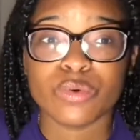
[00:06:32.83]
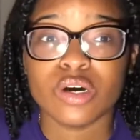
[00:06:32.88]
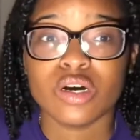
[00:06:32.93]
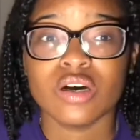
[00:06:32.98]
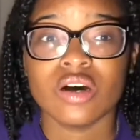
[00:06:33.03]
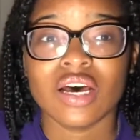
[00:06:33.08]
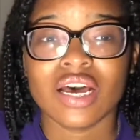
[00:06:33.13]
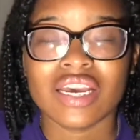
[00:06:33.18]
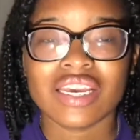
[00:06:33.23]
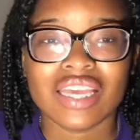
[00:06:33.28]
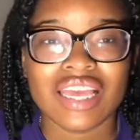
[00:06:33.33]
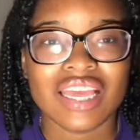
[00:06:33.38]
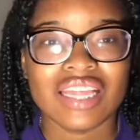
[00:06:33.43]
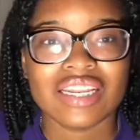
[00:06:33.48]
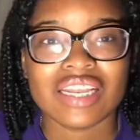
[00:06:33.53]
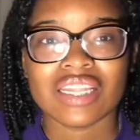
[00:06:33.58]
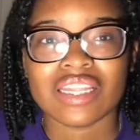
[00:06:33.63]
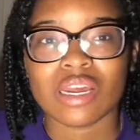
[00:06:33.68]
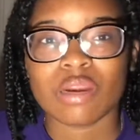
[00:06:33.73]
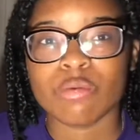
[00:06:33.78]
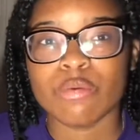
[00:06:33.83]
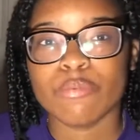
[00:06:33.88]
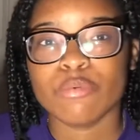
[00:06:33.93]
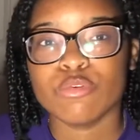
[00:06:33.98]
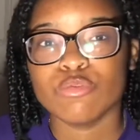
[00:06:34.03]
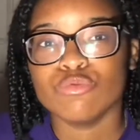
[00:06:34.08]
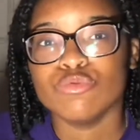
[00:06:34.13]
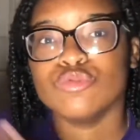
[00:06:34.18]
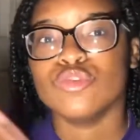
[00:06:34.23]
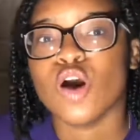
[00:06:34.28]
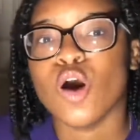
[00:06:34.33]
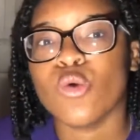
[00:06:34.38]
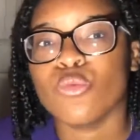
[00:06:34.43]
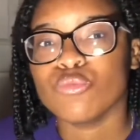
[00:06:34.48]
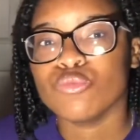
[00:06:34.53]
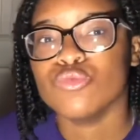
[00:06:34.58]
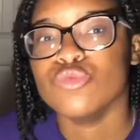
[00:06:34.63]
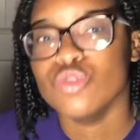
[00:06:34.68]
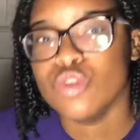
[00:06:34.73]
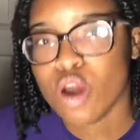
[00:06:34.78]
who
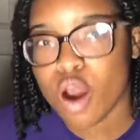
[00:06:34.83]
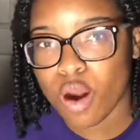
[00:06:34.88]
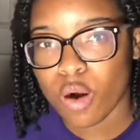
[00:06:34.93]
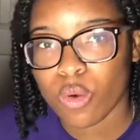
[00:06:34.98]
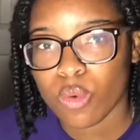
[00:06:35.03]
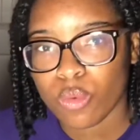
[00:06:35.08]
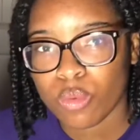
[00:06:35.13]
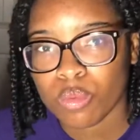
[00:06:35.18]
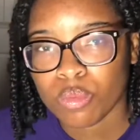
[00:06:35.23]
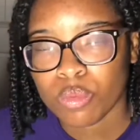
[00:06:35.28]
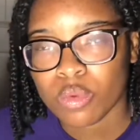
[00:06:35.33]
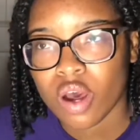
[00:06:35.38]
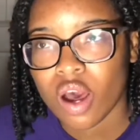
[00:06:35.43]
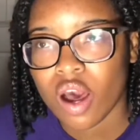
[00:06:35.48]
don't know